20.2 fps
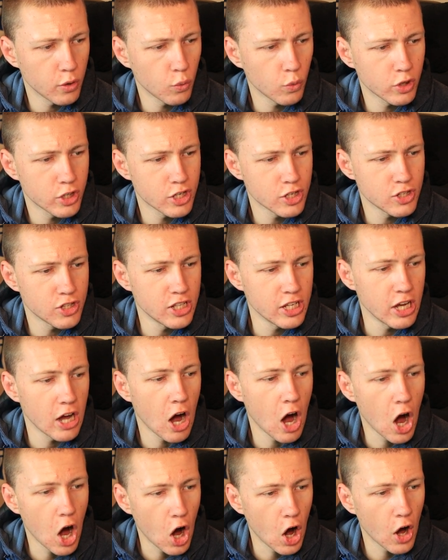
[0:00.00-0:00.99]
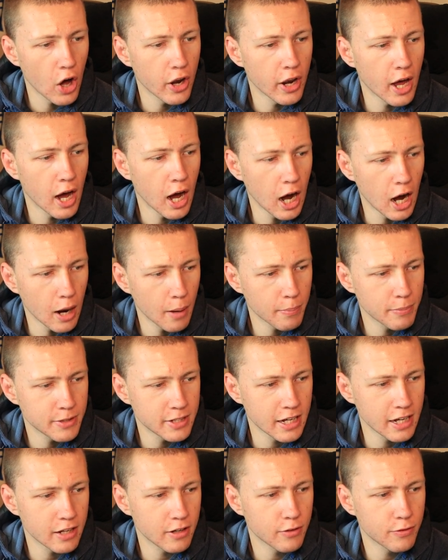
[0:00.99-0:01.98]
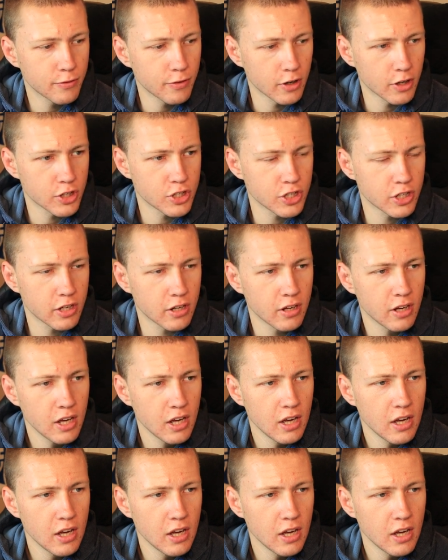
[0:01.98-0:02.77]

which is the OnUpdate function.